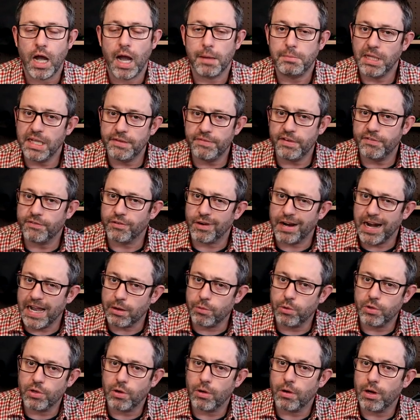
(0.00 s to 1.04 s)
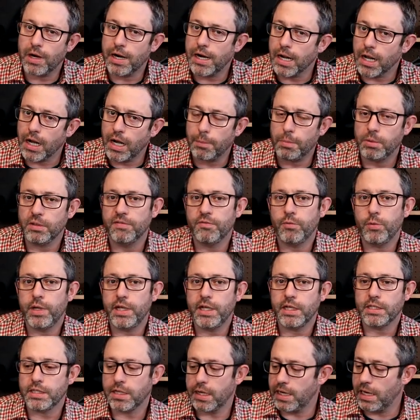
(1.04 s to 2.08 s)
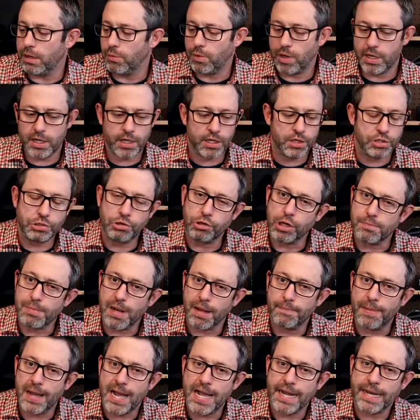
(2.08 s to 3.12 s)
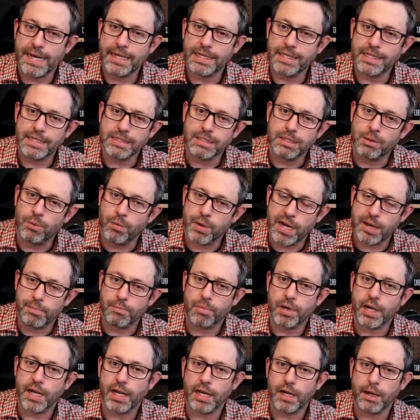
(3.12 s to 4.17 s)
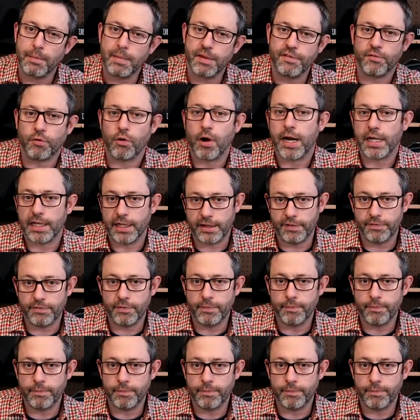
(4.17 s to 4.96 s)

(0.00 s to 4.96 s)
I'm leaving for Ecuador in a couple of weeks, and I wanted to show you my packing list and what I'm bringing before I leave.